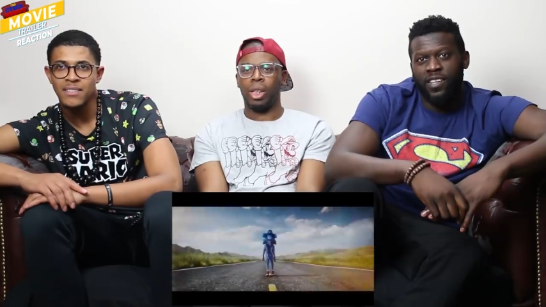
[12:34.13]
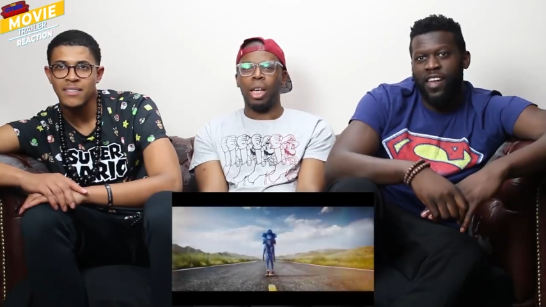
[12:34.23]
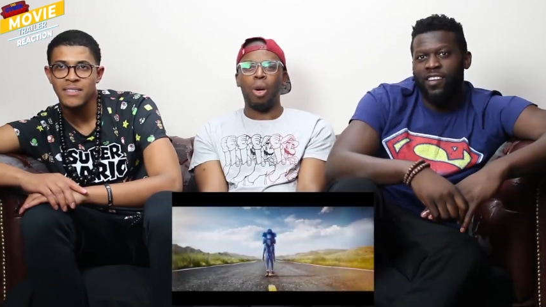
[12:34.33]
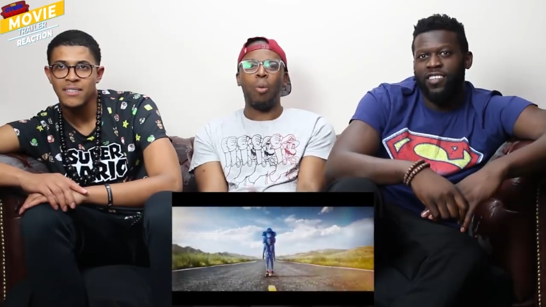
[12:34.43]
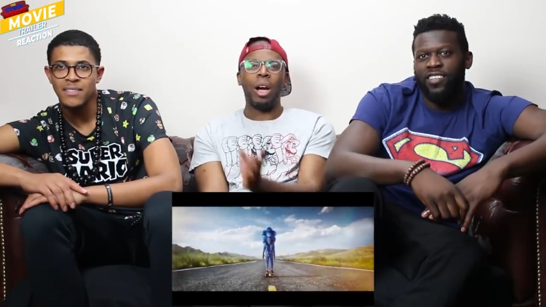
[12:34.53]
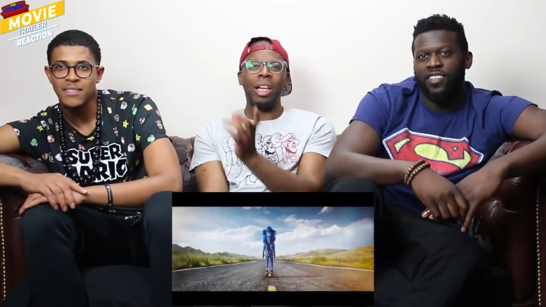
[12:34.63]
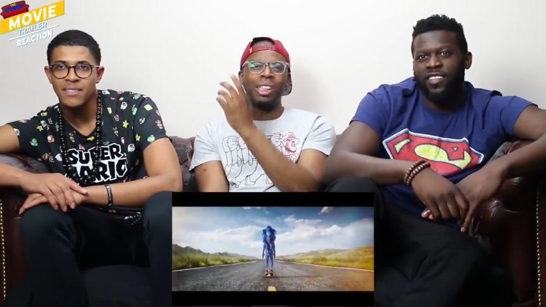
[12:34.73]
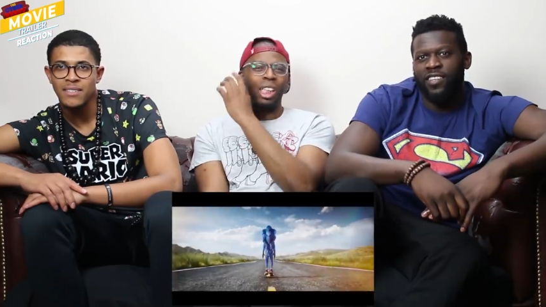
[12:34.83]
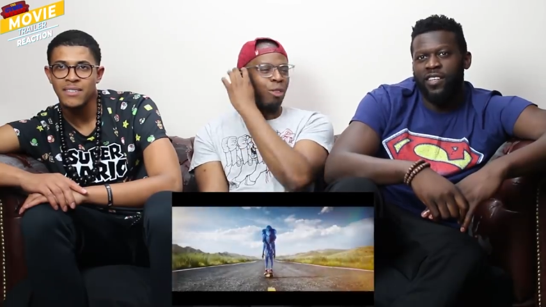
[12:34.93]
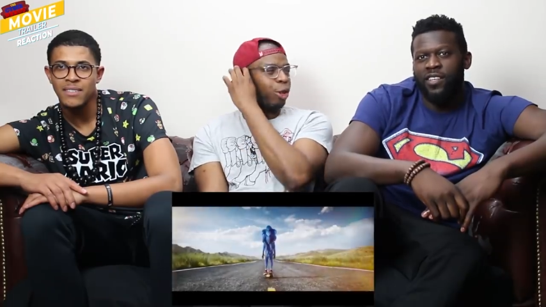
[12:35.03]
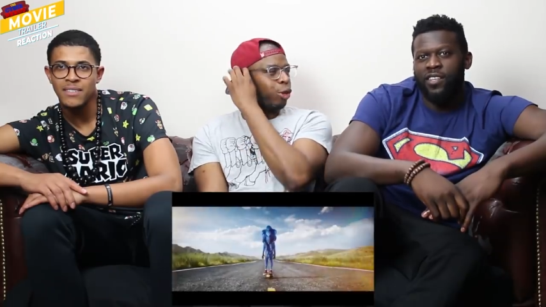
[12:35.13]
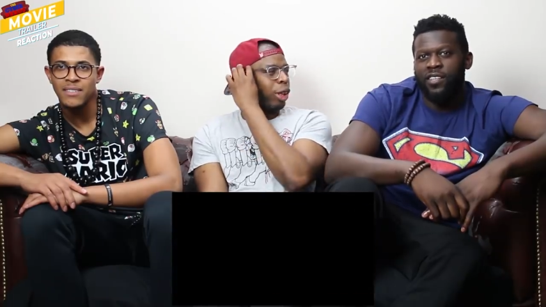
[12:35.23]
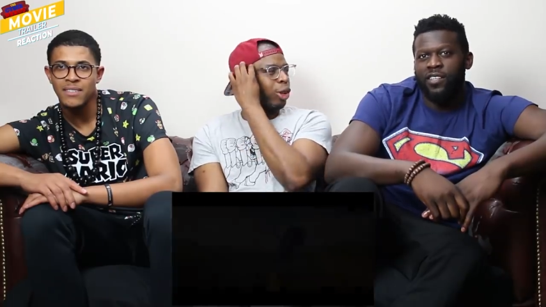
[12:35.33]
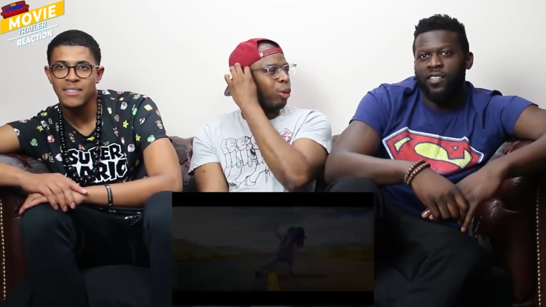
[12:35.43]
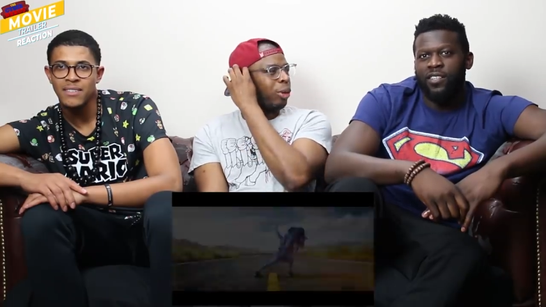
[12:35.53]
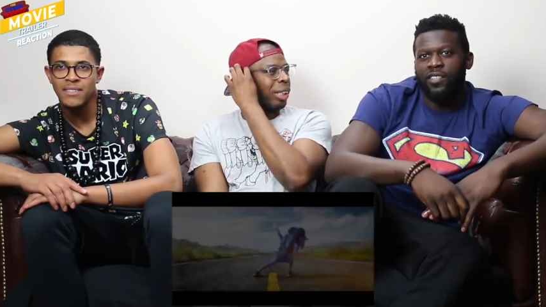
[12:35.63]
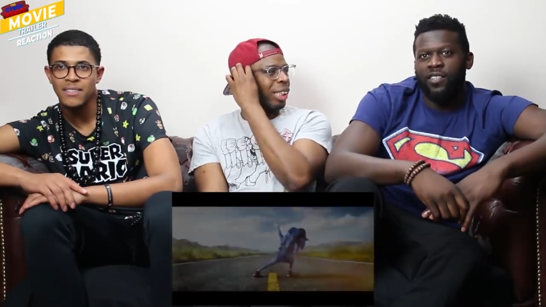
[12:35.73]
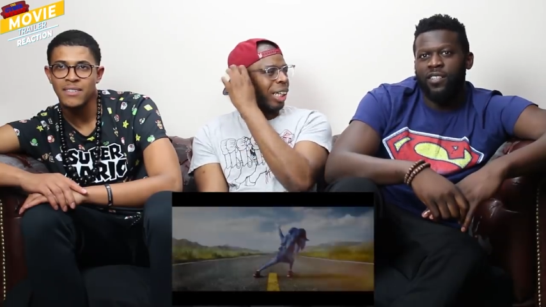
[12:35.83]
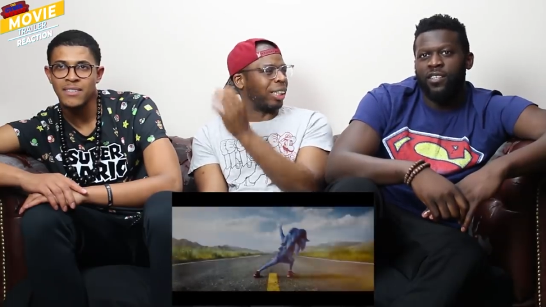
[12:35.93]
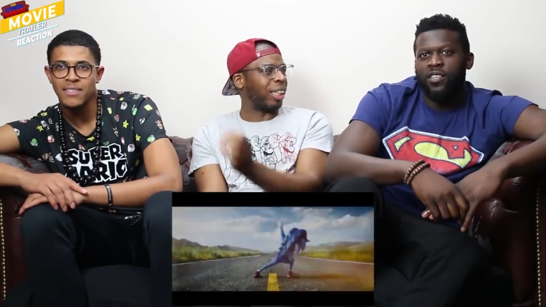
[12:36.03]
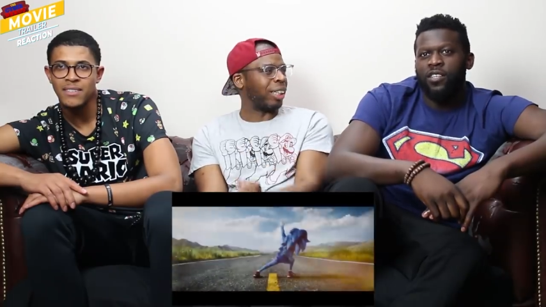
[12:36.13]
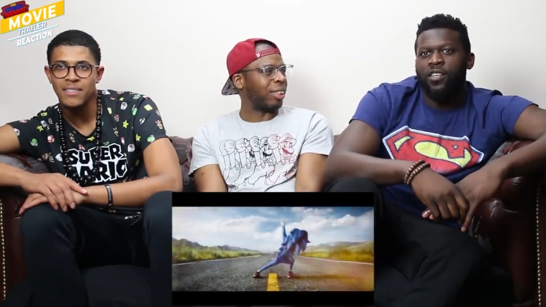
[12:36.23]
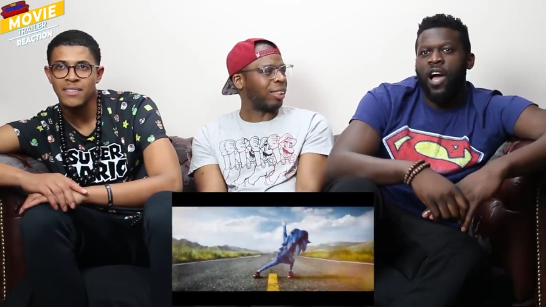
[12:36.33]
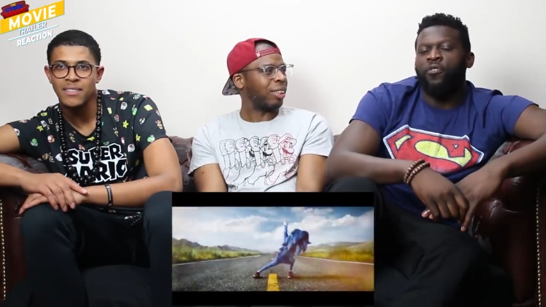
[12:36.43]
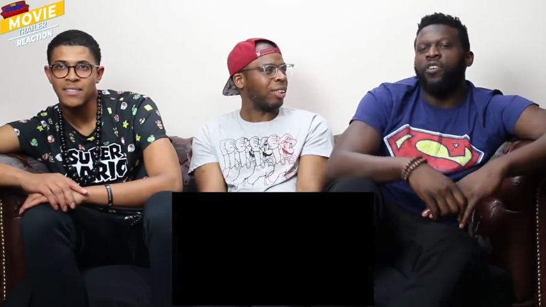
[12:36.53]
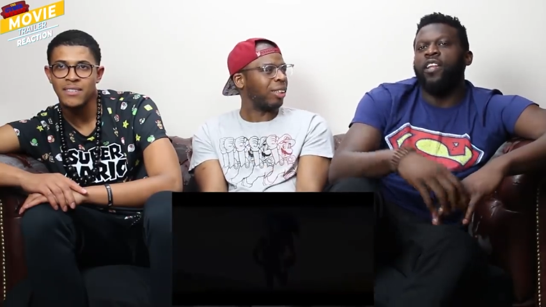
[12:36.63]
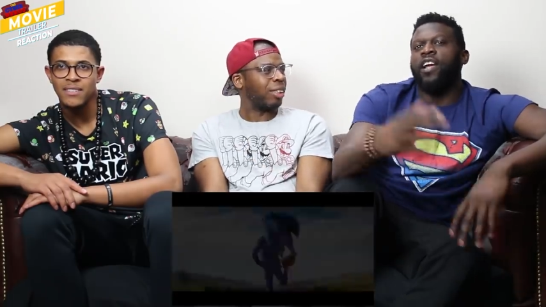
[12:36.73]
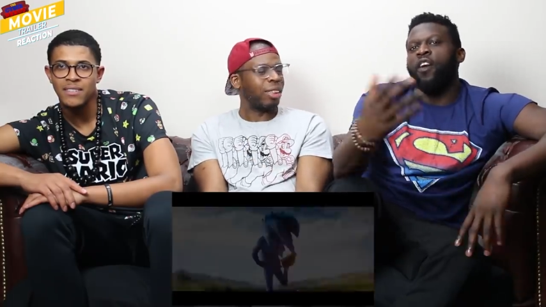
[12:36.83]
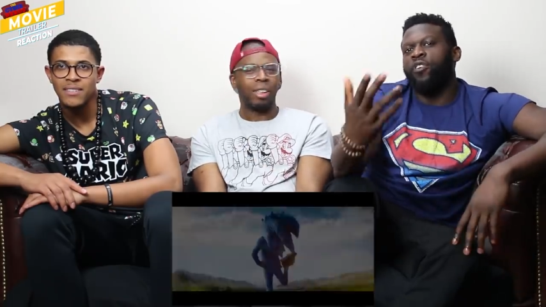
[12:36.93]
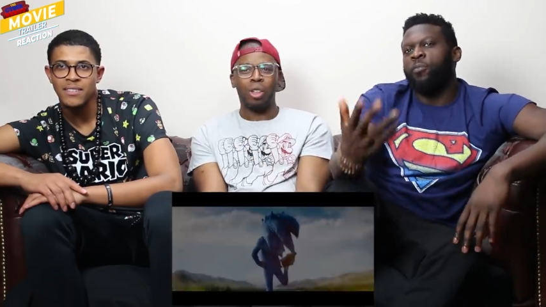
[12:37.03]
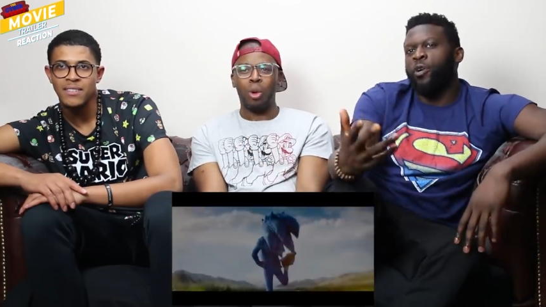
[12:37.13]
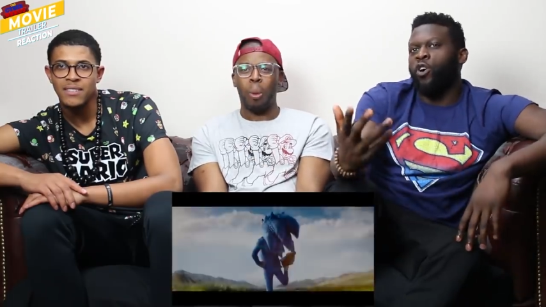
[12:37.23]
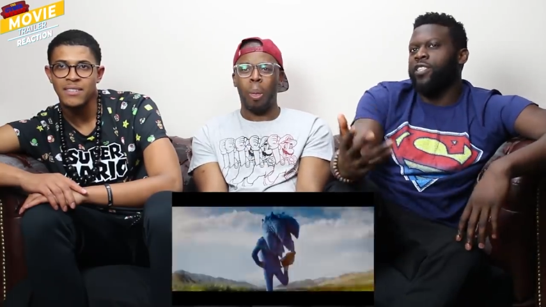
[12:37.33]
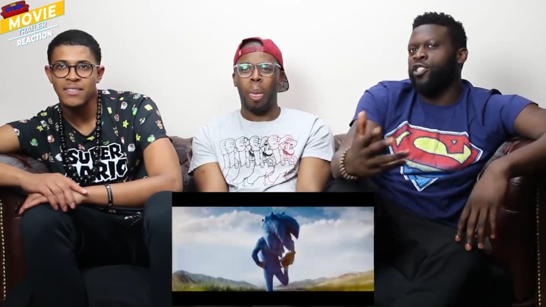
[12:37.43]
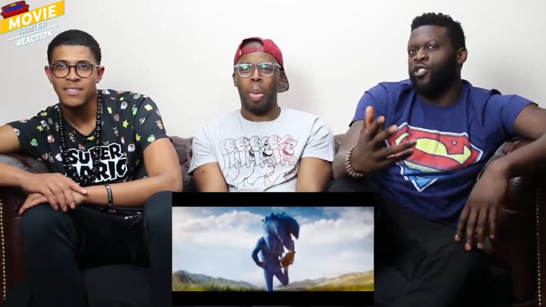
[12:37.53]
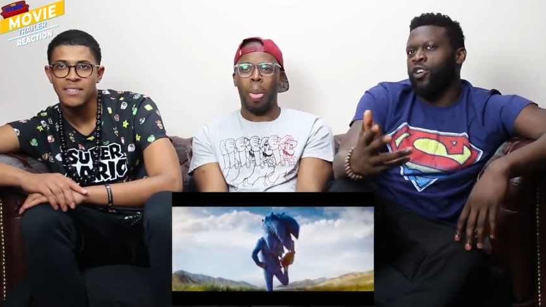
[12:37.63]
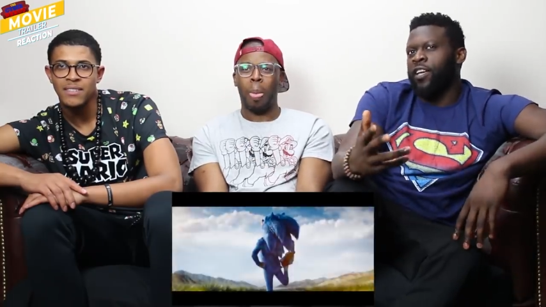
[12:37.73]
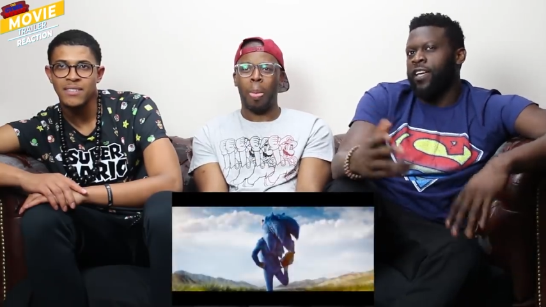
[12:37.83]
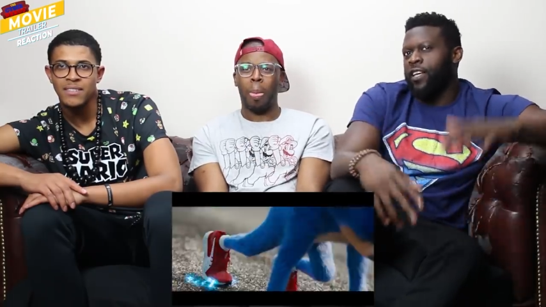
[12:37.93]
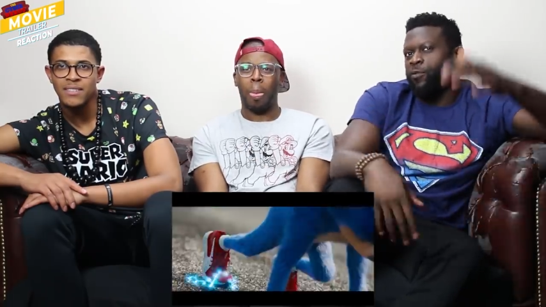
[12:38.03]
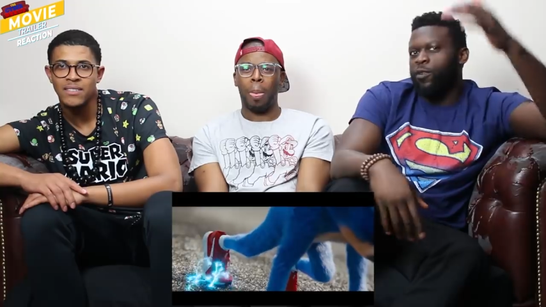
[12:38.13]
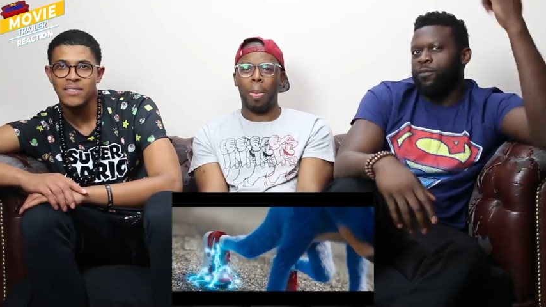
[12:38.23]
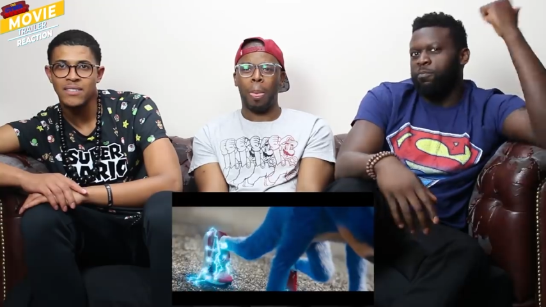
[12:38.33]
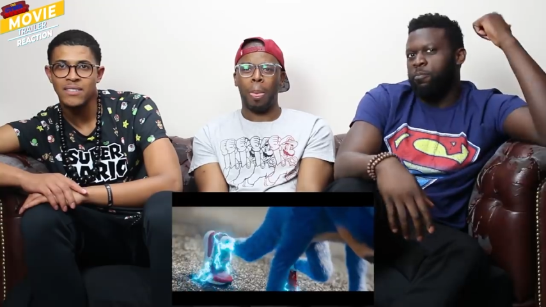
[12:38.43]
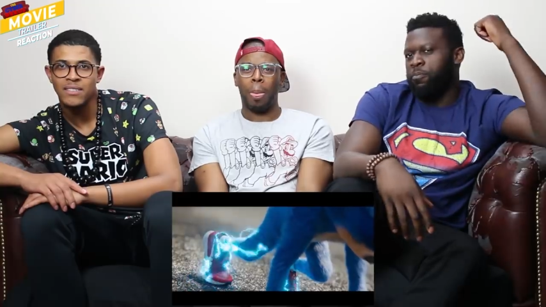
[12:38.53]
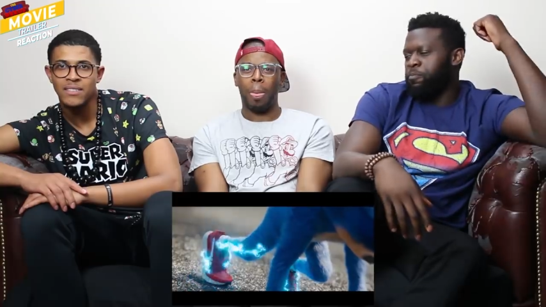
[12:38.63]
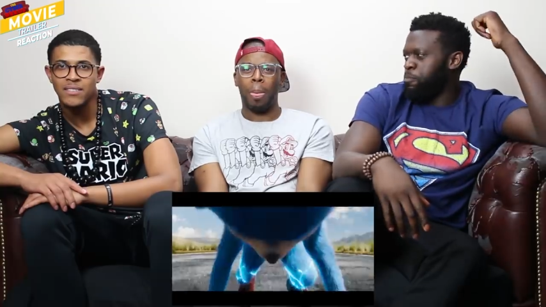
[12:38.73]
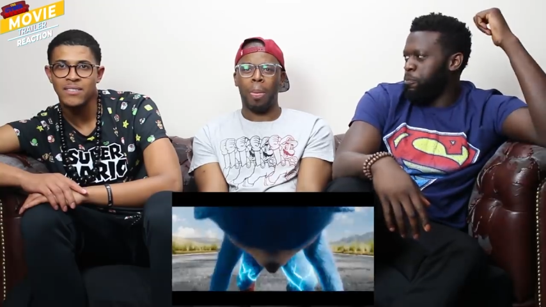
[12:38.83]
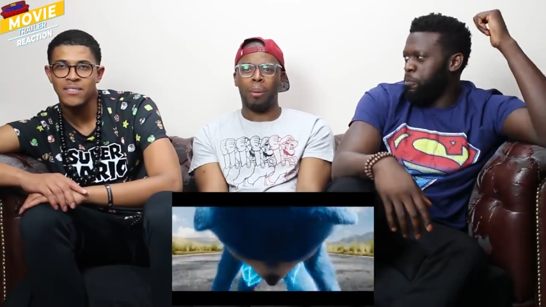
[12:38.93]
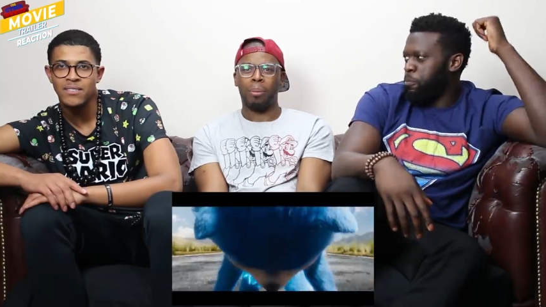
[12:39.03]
Speaker 1: I don't. Why is every trader doing this nowadays? I think that, I think because it's Sonic and he was gotta go